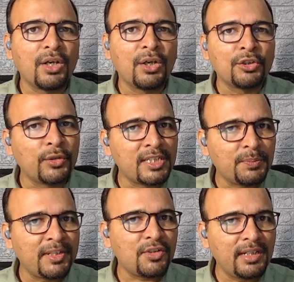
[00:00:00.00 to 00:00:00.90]
So
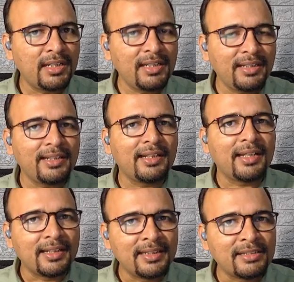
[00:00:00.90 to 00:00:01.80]
especially
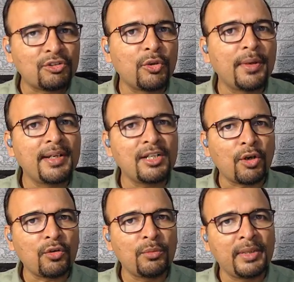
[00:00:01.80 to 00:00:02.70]
this Q&A
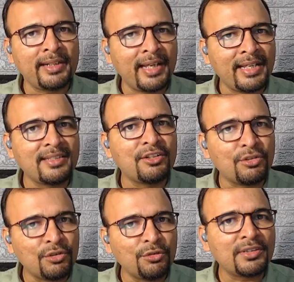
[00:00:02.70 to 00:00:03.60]
document has
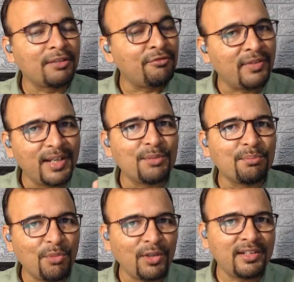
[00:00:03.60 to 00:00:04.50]
introduced a very
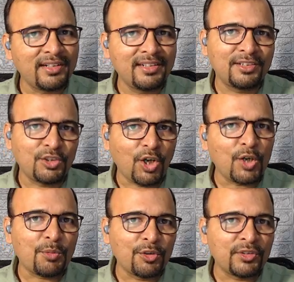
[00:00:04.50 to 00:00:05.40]
important thought
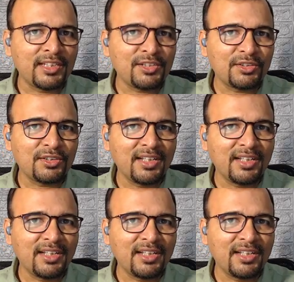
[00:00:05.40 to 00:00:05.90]
process